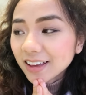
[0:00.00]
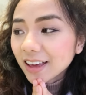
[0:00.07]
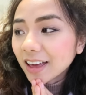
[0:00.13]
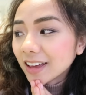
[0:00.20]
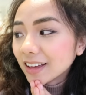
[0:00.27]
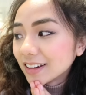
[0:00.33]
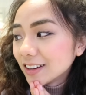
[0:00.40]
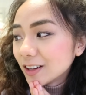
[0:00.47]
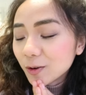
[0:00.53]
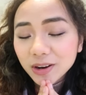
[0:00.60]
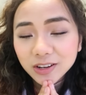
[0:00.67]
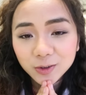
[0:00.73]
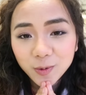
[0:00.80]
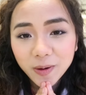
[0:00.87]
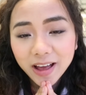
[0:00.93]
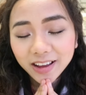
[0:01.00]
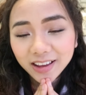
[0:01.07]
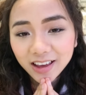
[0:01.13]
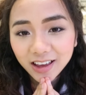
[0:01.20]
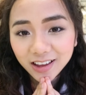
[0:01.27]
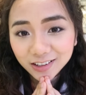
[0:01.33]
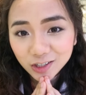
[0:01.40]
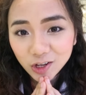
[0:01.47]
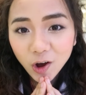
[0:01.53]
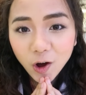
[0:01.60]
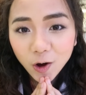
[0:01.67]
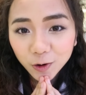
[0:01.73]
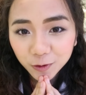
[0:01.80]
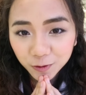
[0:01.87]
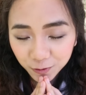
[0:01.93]
And the reason why I can
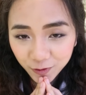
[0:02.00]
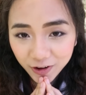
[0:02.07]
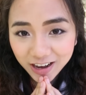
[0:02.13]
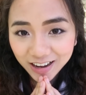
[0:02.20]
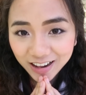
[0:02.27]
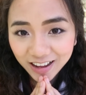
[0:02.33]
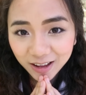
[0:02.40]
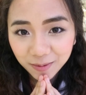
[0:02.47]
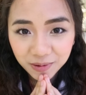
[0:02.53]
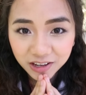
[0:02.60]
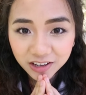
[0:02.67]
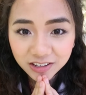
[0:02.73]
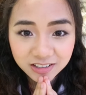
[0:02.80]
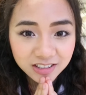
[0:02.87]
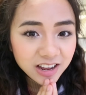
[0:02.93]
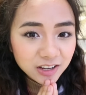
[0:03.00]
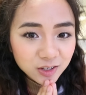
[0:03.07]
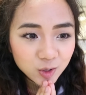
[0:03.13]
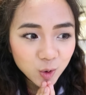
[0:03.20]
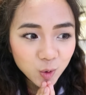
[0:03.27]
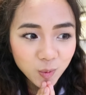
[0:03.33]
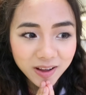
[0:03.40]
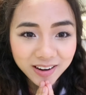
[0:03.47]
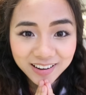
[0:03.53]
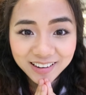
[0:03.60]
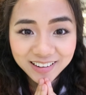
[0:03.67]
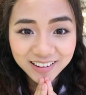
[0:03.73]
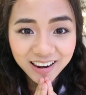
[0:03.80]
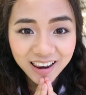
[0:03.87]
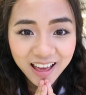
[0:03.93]
talk freely because there's no one
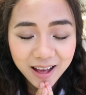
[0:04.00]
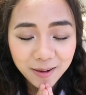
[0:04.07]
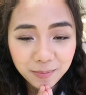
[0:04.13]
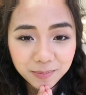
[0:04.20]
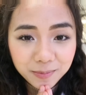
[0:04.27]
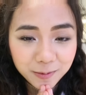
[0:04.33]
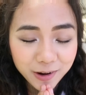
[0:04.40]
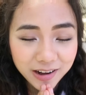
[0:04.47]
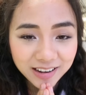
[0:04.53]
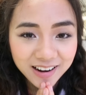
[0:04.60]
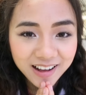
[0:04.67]
in the lab right